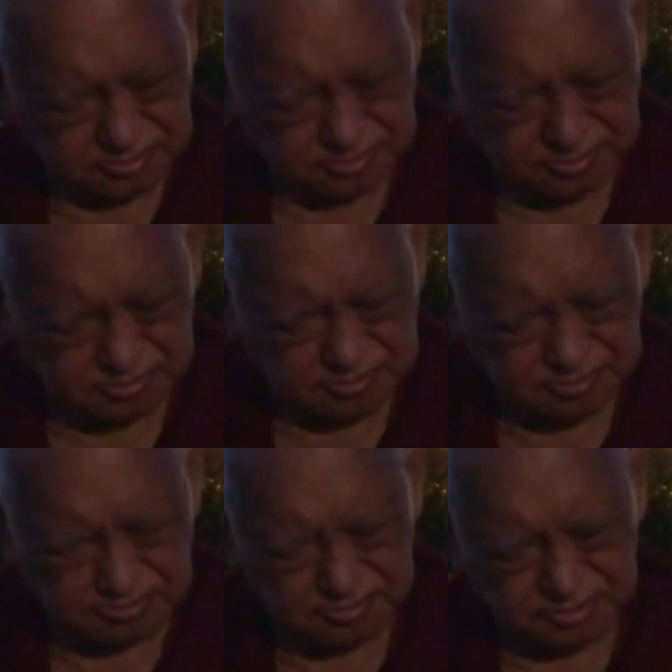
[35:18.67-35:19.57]

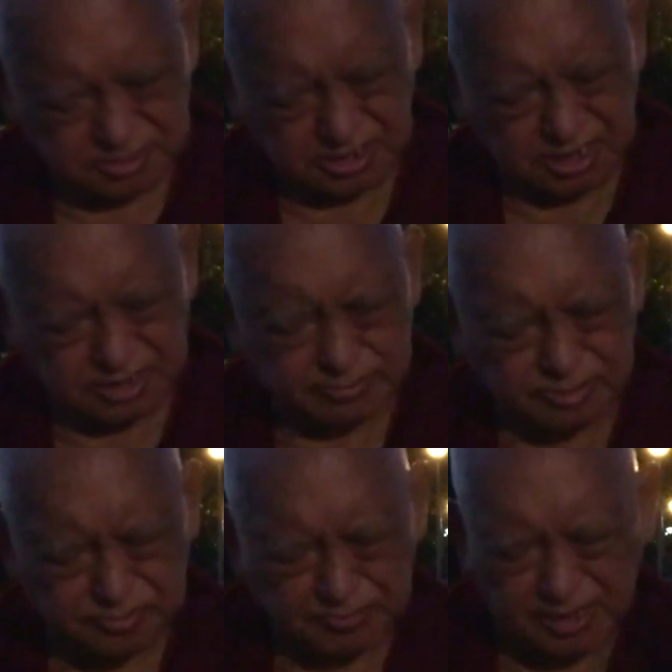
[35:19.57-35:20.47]
or the
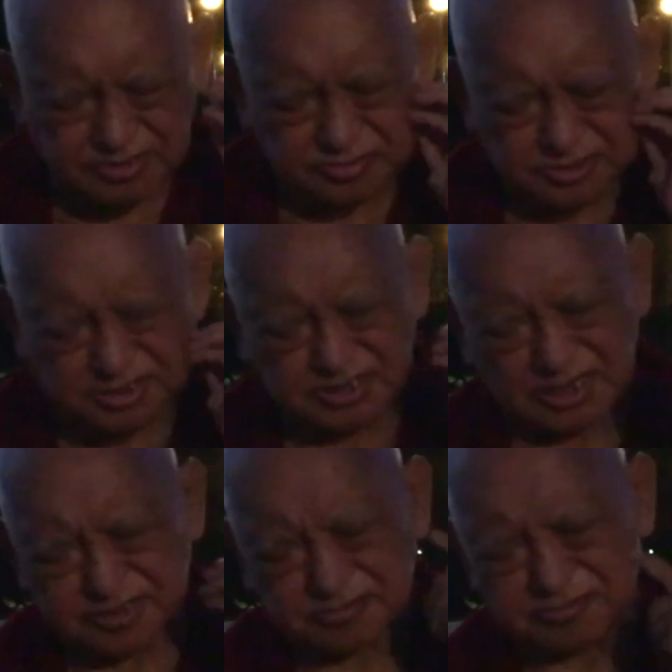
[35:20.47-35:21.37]
animal of Baju,
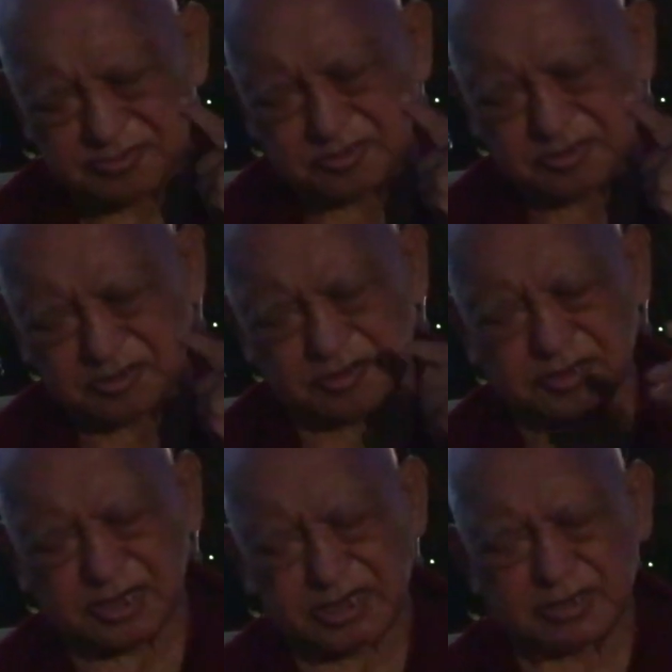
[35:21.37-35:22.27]
insect,
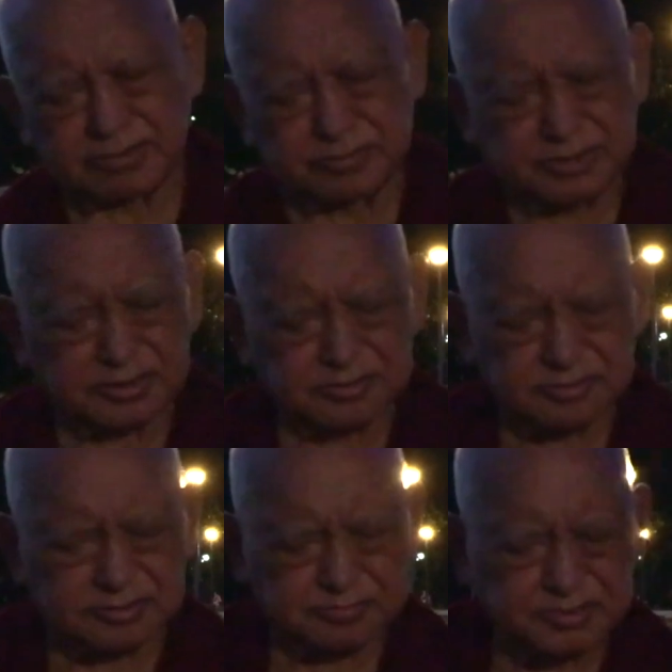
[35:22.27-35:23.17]
or a human being
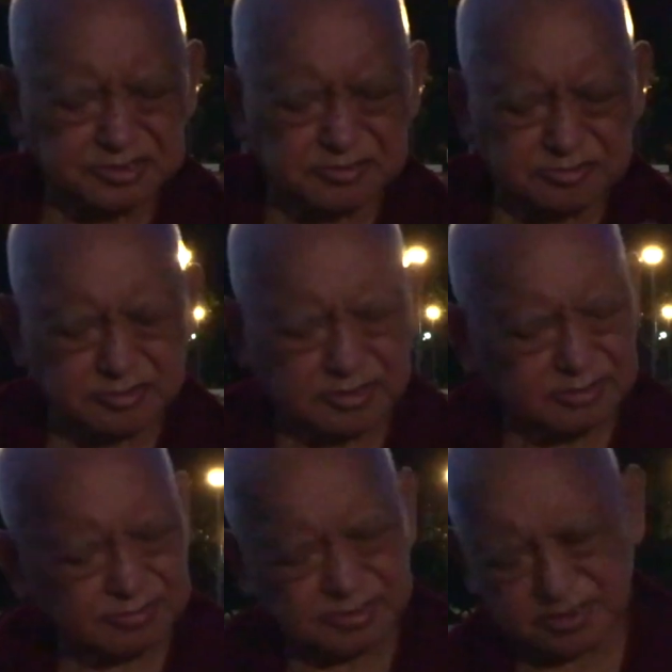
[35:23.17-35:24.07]
who beat you
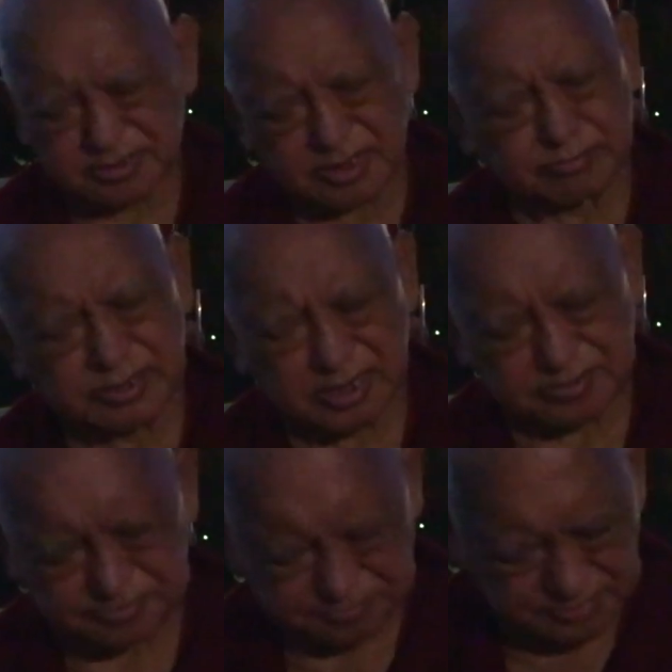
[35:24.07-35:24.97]
or complain.